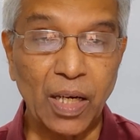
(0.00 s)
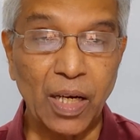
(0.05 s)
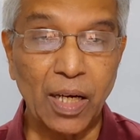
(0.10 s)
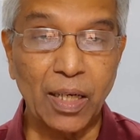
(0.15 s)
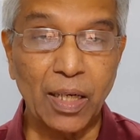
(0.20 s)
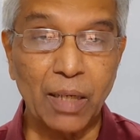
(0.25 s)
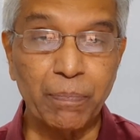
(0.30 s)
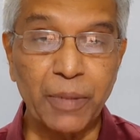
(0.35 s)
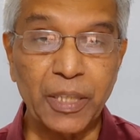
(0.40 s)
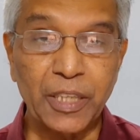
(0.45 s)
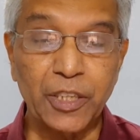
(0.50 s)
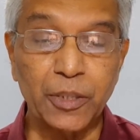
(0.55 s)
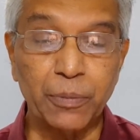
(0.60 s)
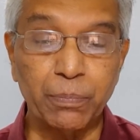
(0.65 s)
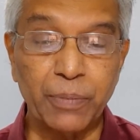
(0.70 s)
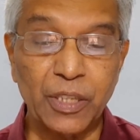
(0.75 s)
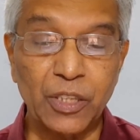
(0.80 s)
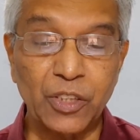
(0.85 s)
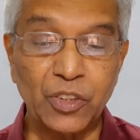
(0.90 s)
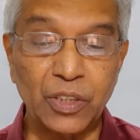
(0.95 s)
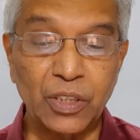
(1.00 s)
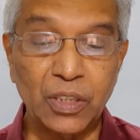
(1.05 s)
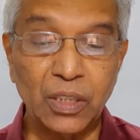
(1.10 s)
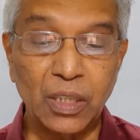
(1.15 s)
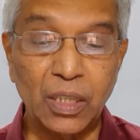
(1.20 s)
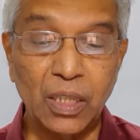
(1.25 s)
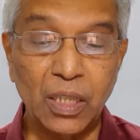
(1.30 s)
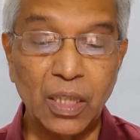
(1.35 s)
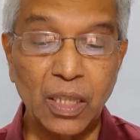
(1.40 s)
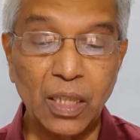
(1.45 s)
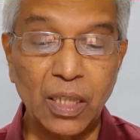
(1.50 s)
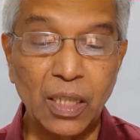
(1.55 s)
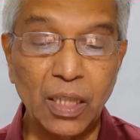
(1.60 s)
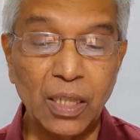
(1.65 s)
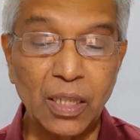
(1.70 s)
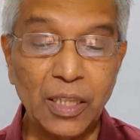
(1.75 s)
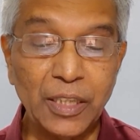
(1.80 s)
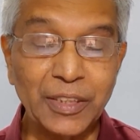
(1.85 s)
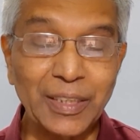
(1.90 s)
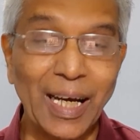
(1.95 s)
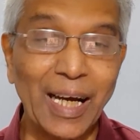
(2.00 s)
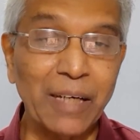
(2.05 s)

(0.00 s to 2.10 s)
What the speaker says: A capricious person is